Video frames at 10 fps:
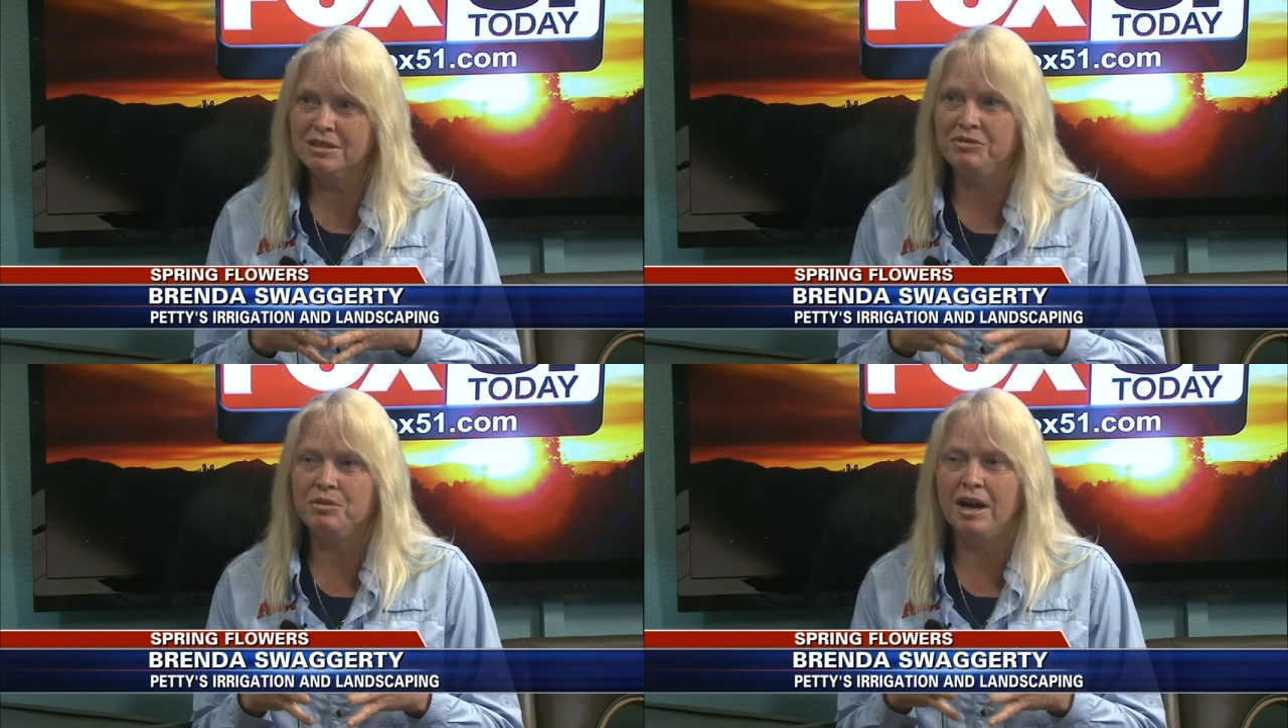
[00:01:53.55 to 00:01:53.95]

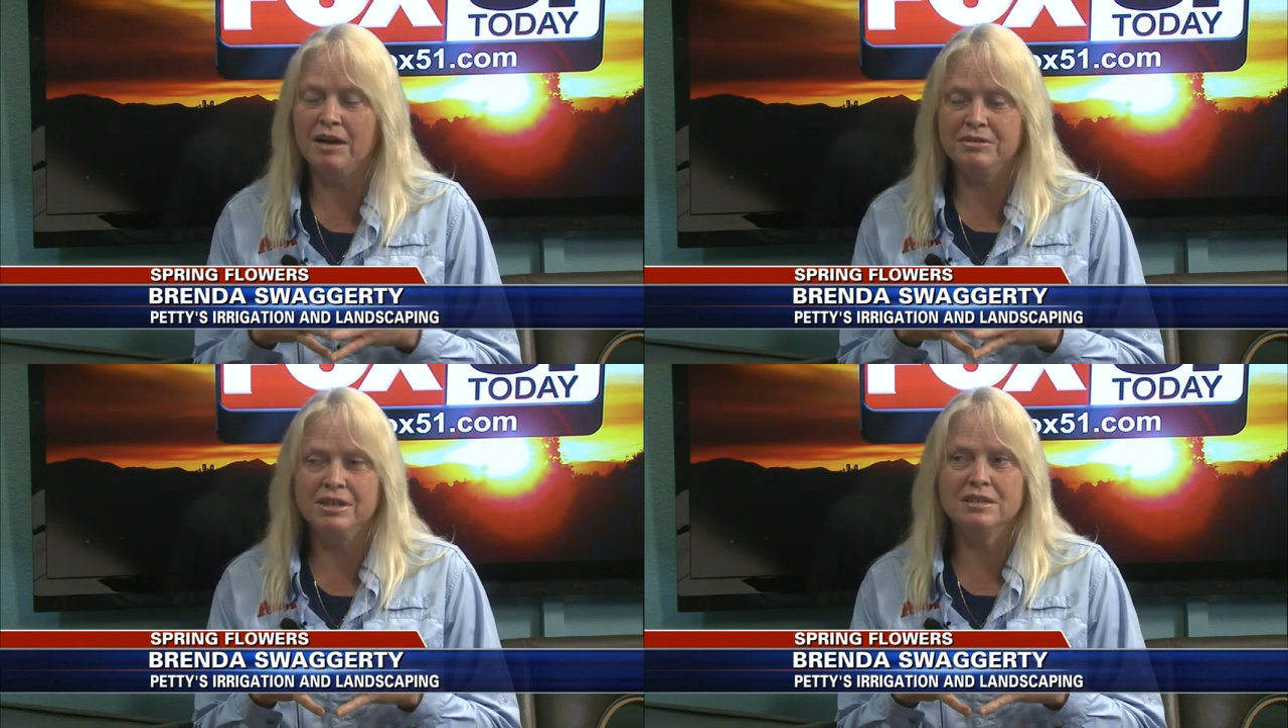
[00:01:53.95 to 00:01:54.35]
if you
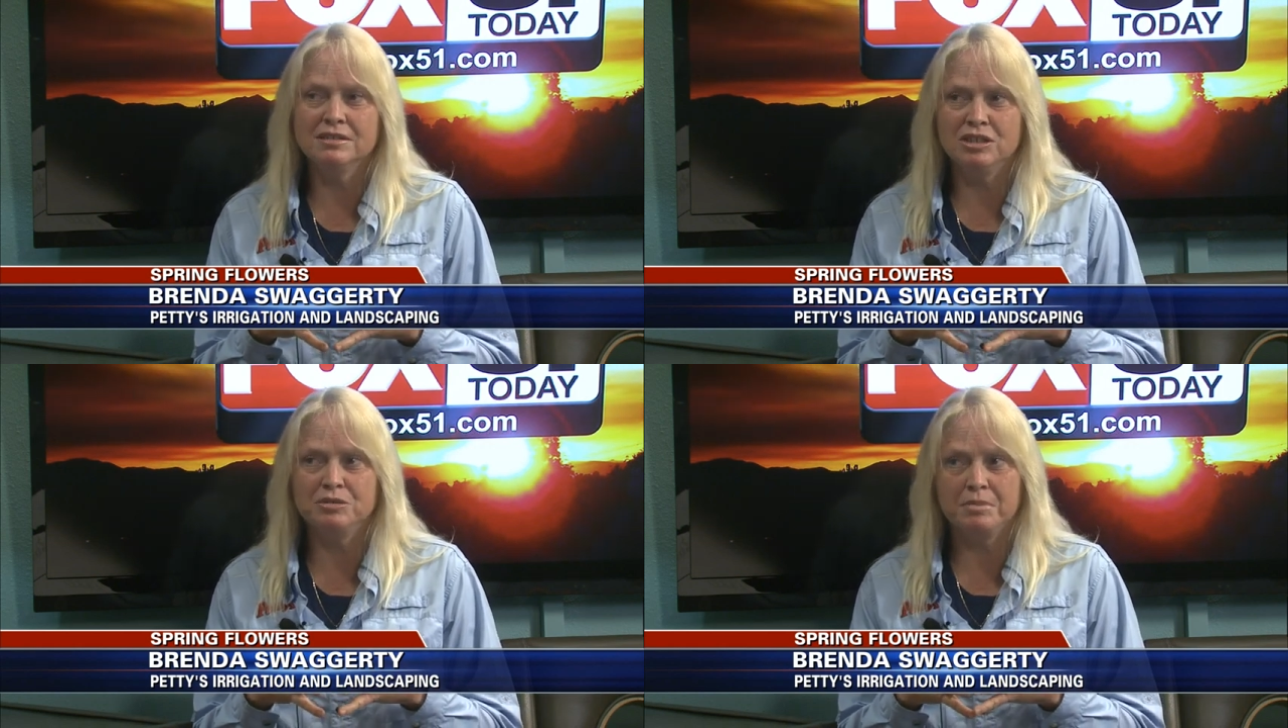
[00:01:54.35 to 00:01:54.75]
have a nut
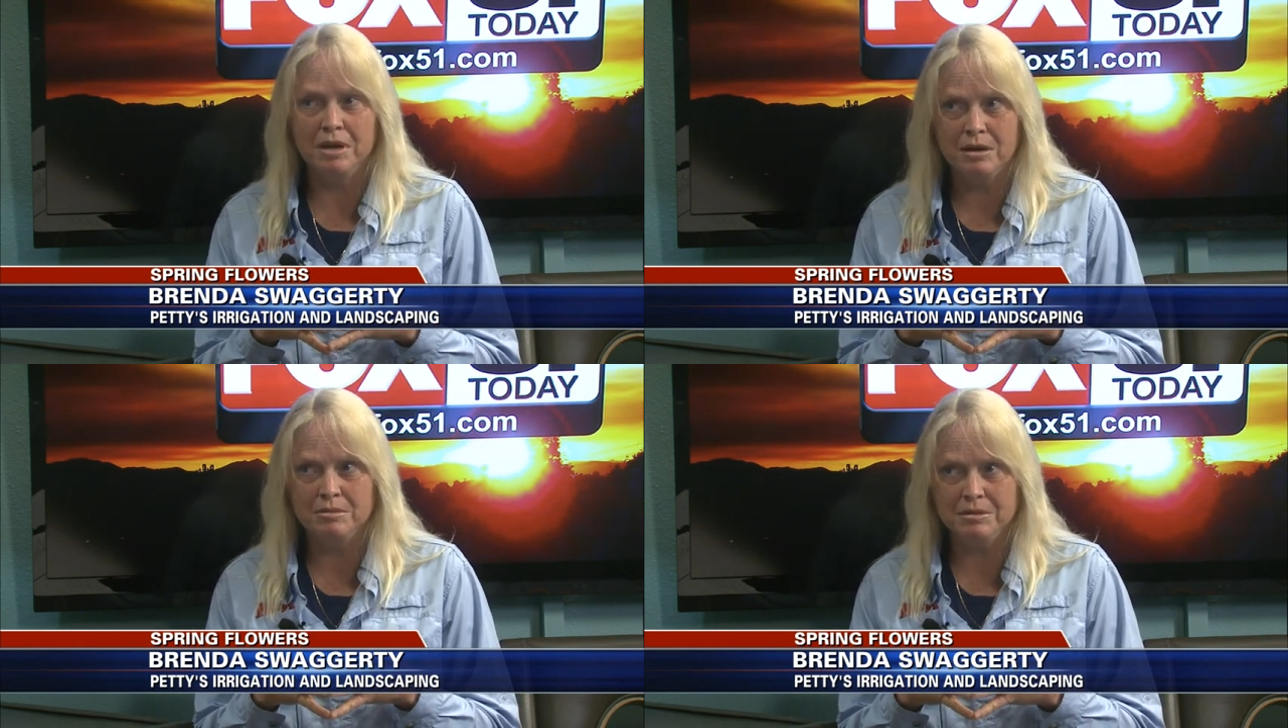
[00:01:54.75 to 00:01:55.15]
sedge
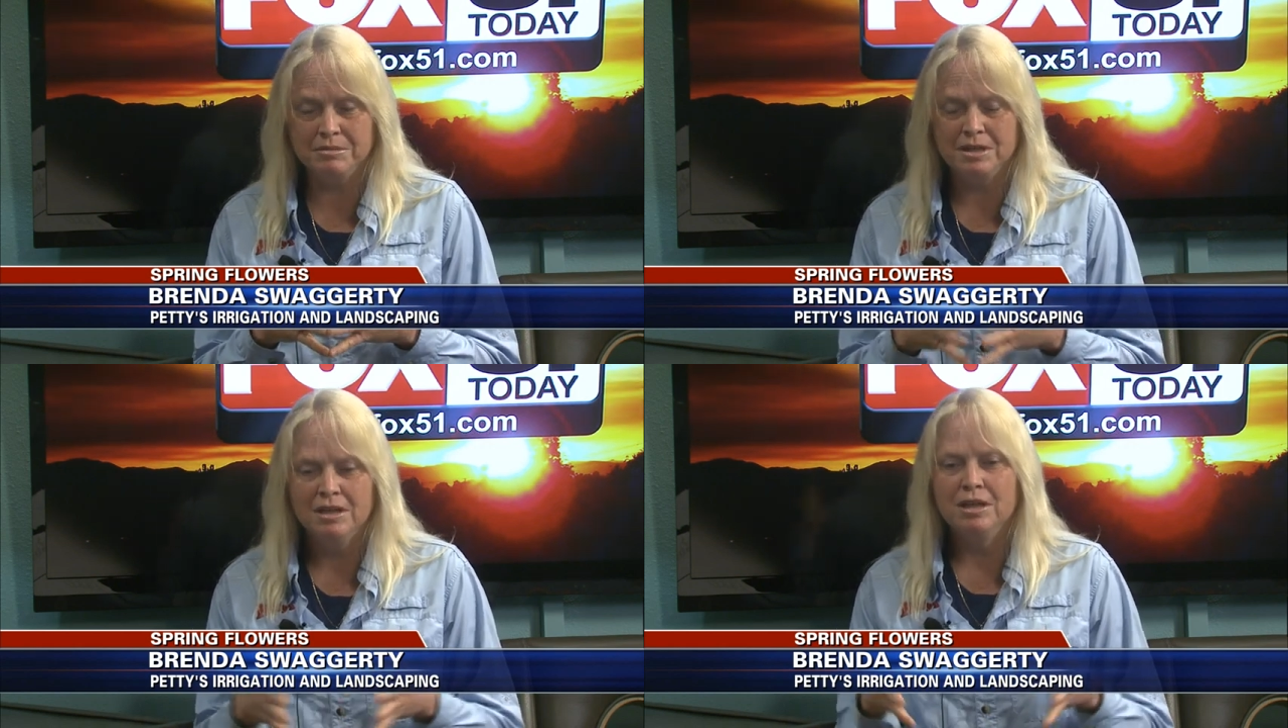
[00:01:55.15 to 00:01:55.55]
problem.